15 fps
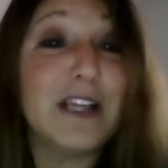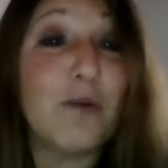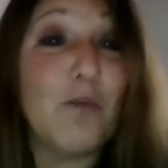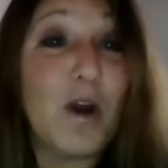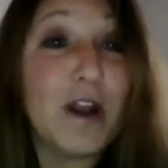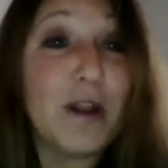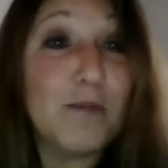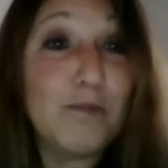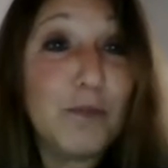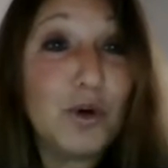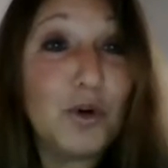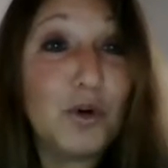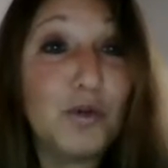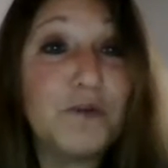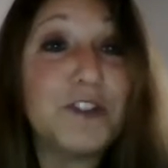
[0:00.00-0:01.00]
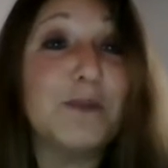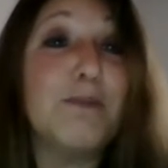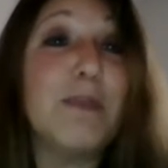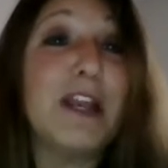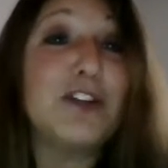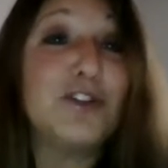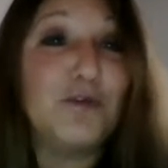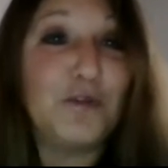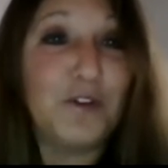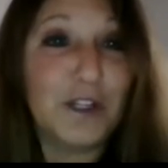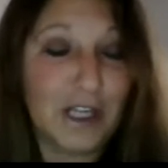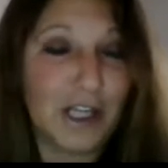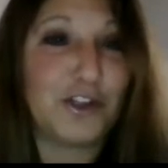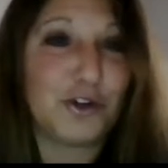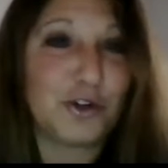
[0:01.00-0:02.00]
And when it moves, it makes you feel
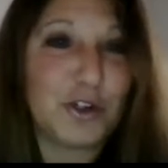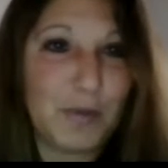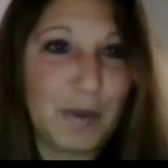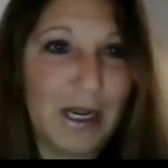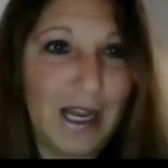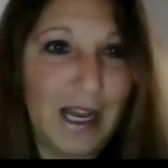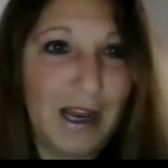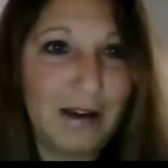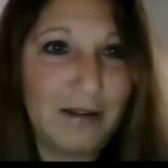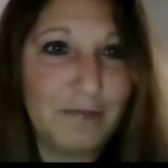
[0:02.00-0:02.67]
like you're spinning.